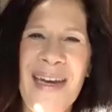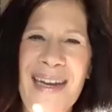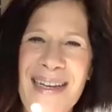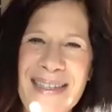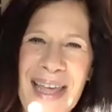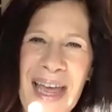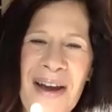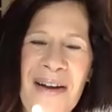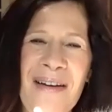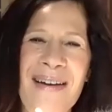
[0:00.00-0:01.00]
that he's
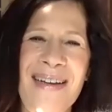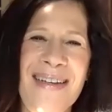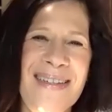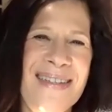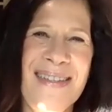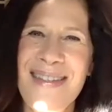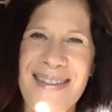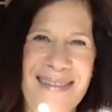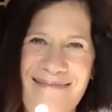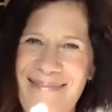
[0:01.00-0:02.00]
there. He's
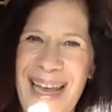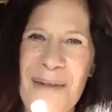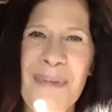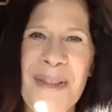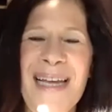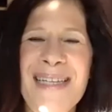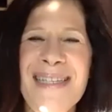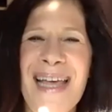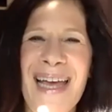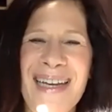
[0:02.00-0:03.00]
at a place
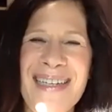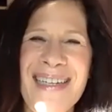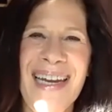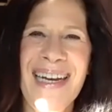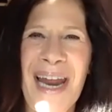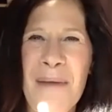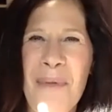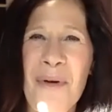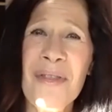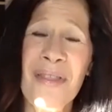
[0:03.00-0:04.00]
that Dan and I
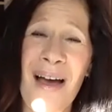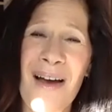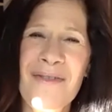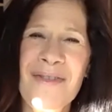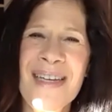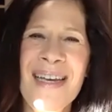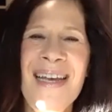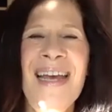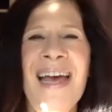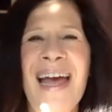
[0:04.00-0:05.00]
both loved.
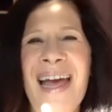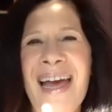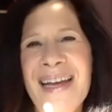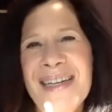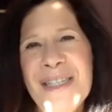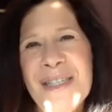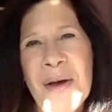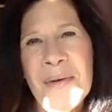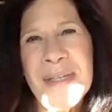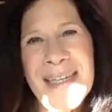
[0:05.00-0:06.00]
And
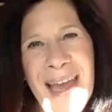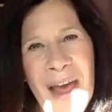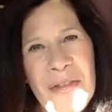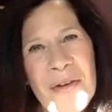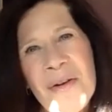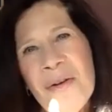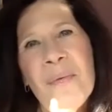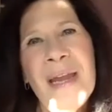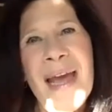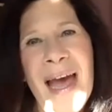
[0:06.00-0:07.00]
so together
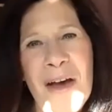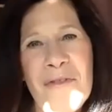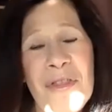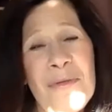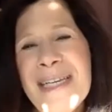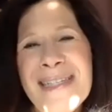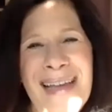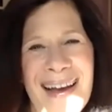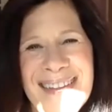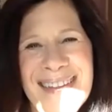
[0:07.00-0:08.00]
we have 3
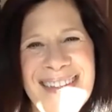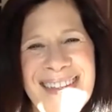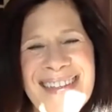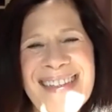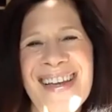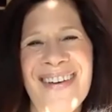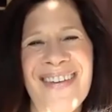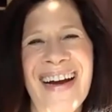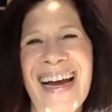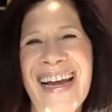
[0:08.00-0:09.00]
sons.
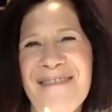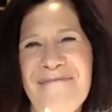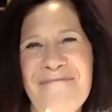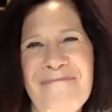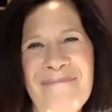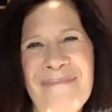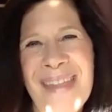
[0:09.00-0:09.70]
So I am